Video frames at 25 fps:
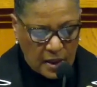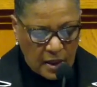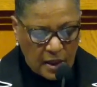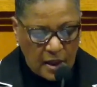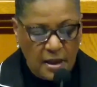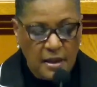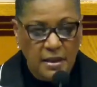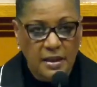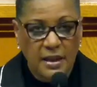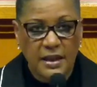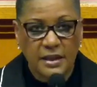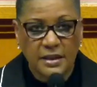
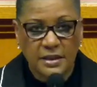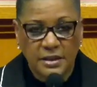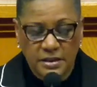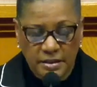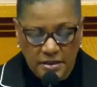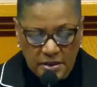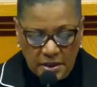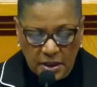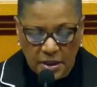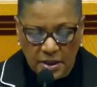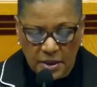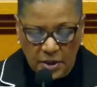
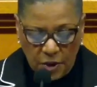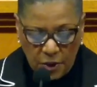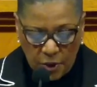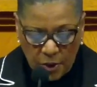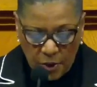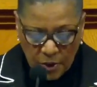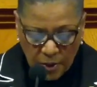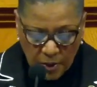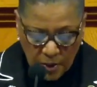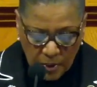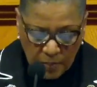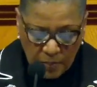Unless
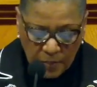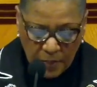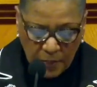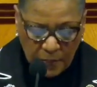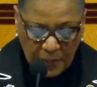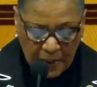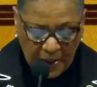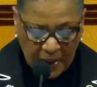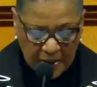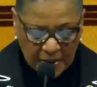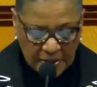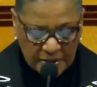you're
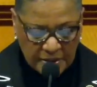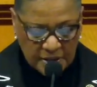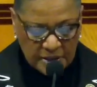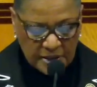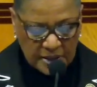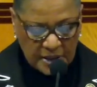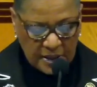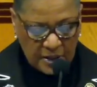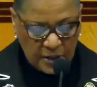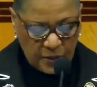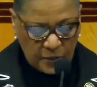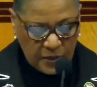prepared to
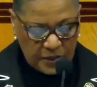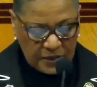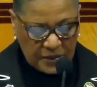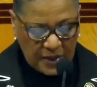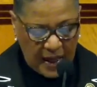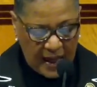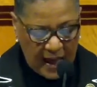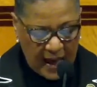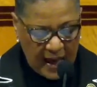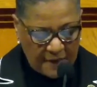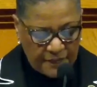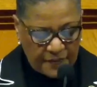deal with
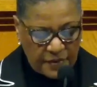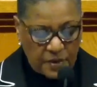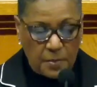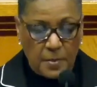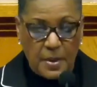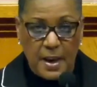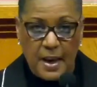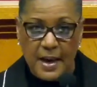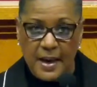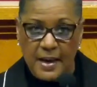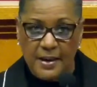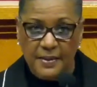the
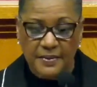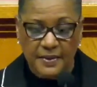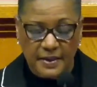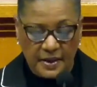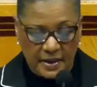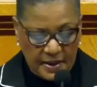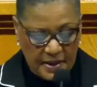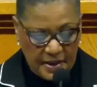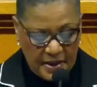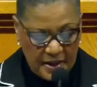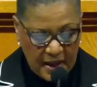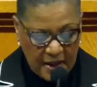aftermath,
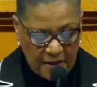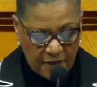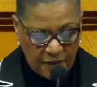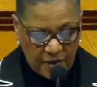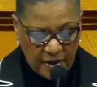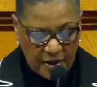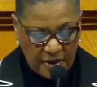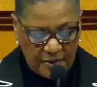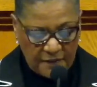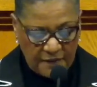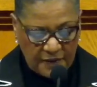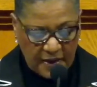Never
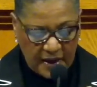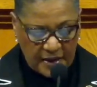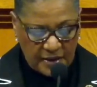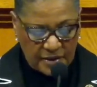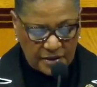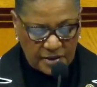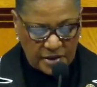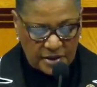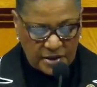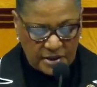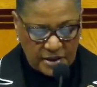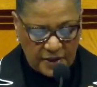invite
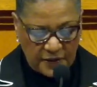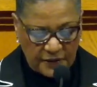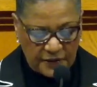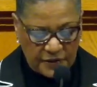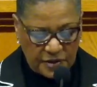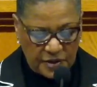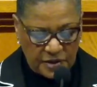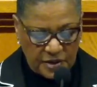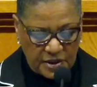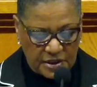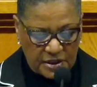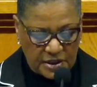yourself
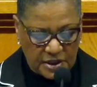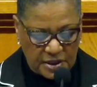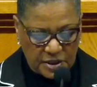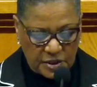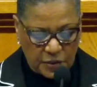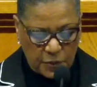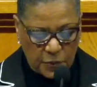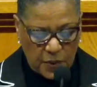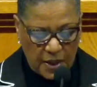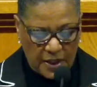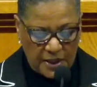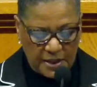to a
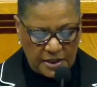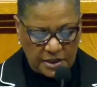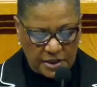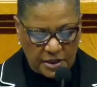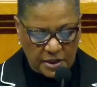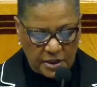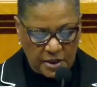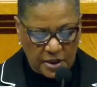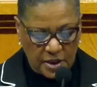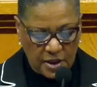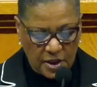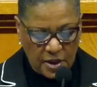
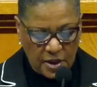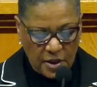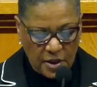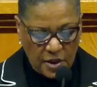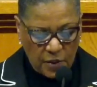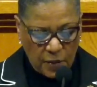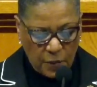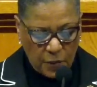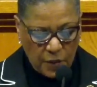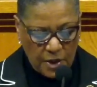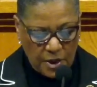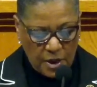situation
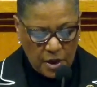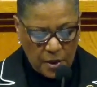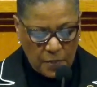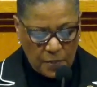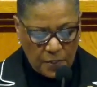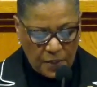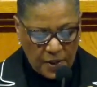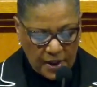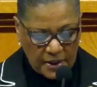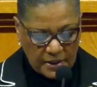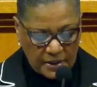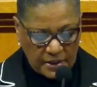where your
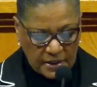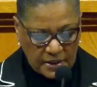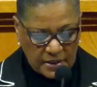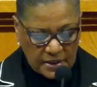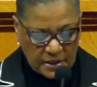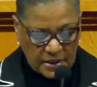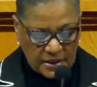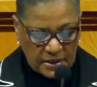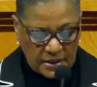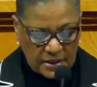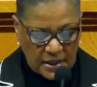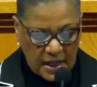presence
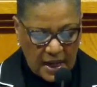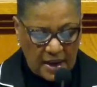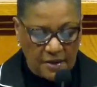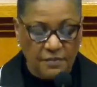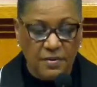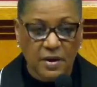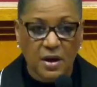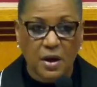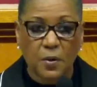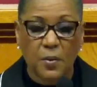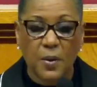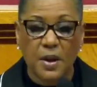is not
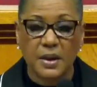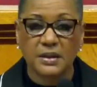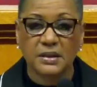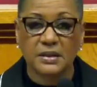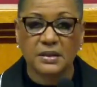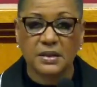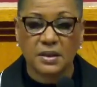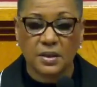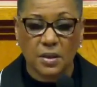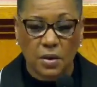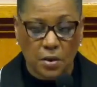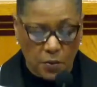
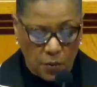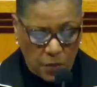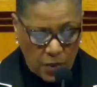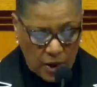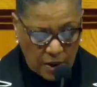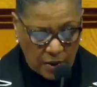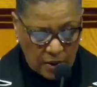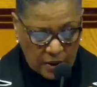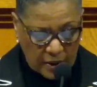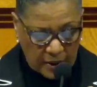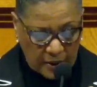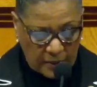requested or
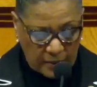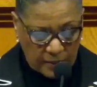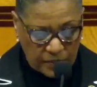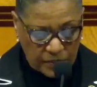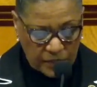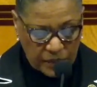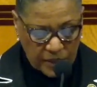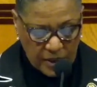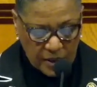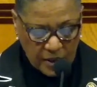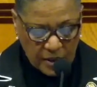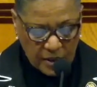welcome.
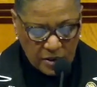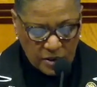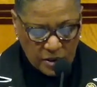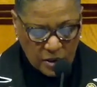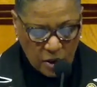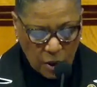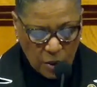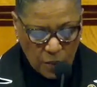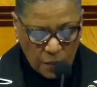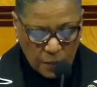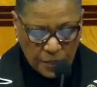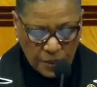
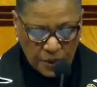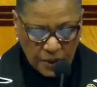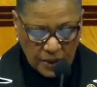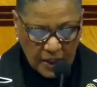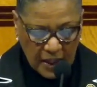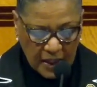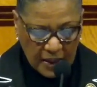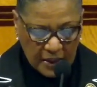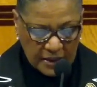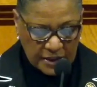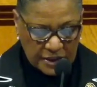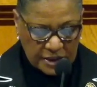Don't pull
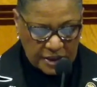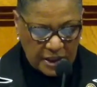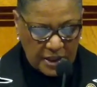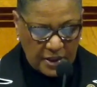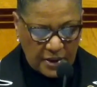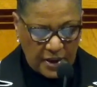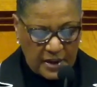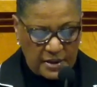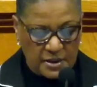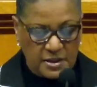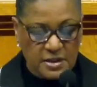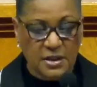out a
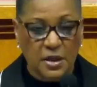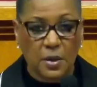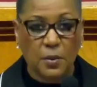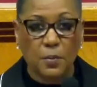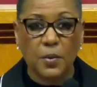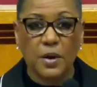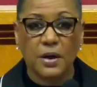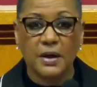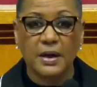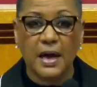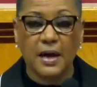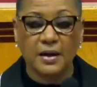chair at
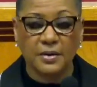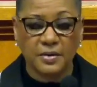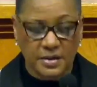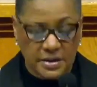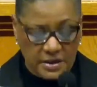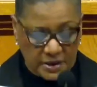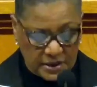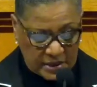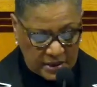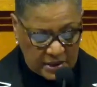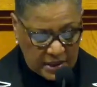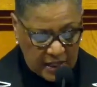someone
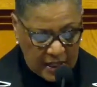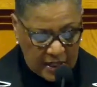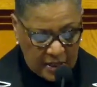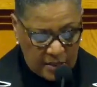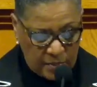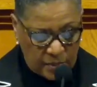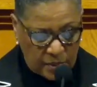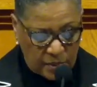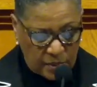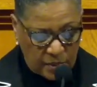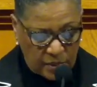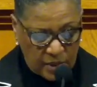else's
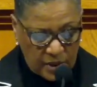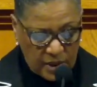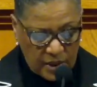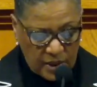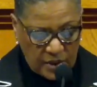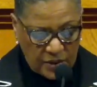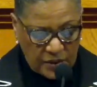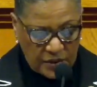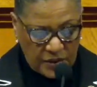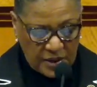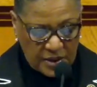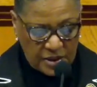table,
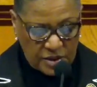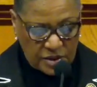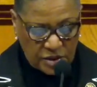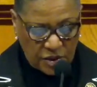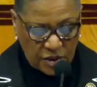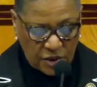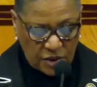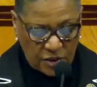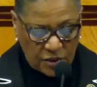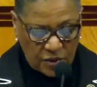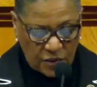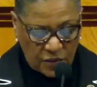then
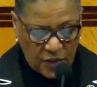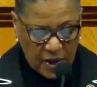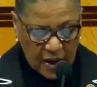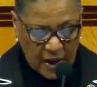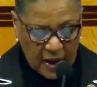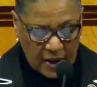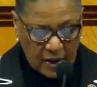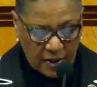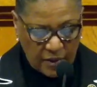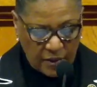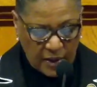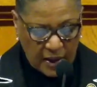turn
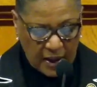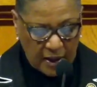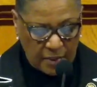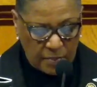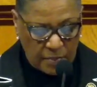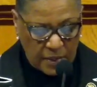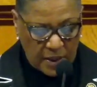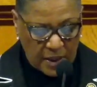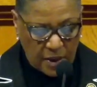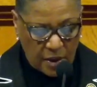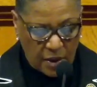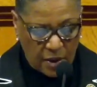around and
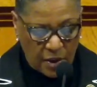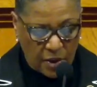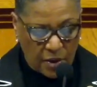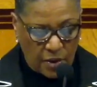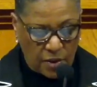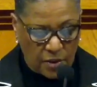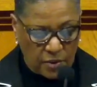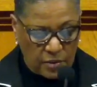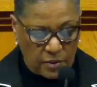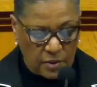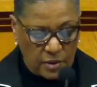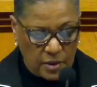be
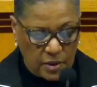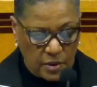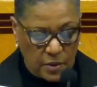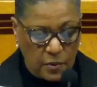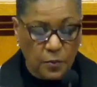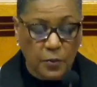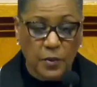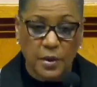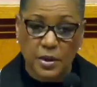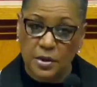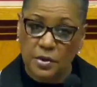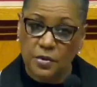hurt
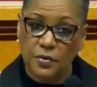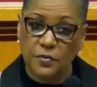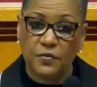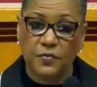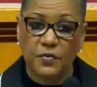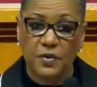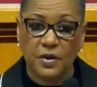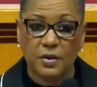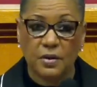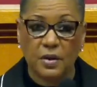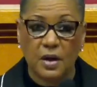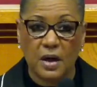when you
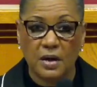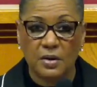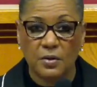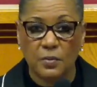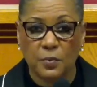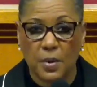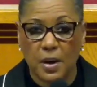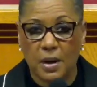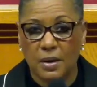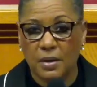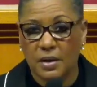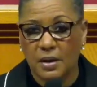feel
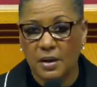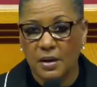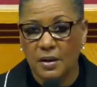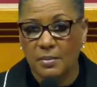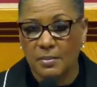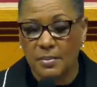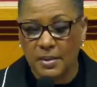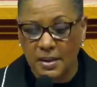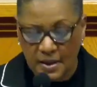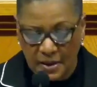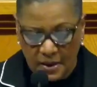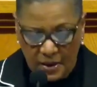
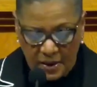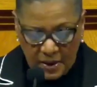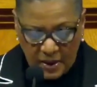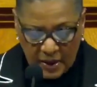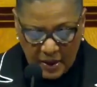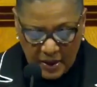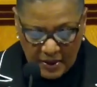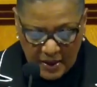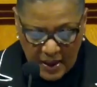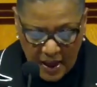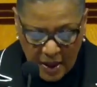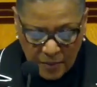unwelcome.
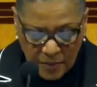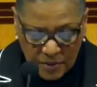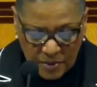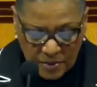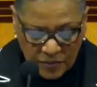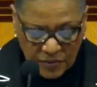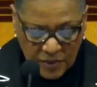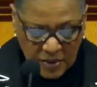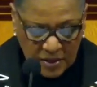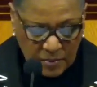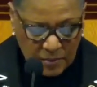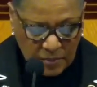And that was
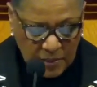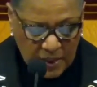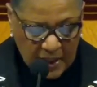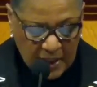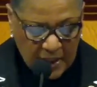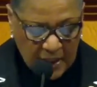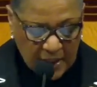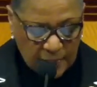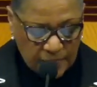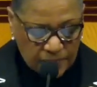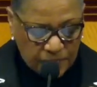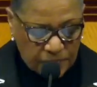written
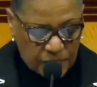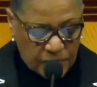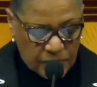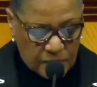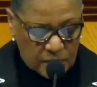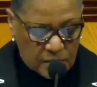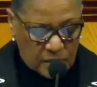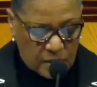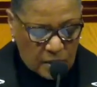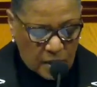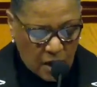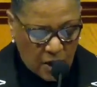by
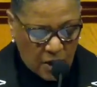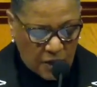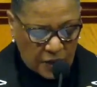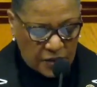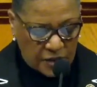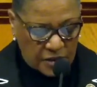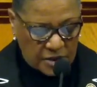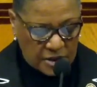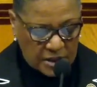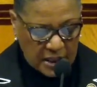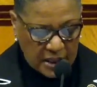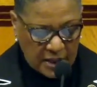
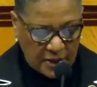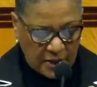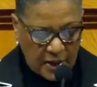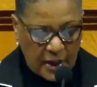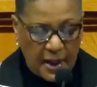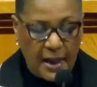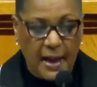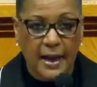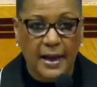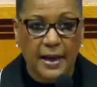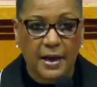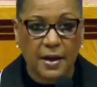author Terry
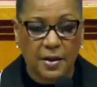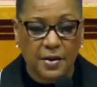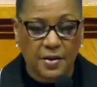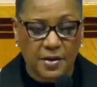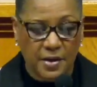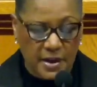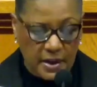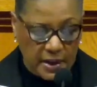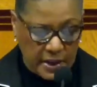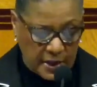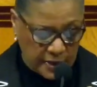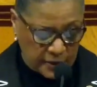A.
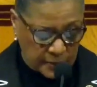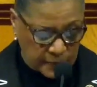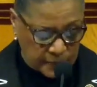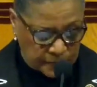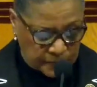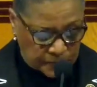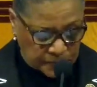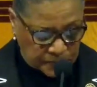O'Neill.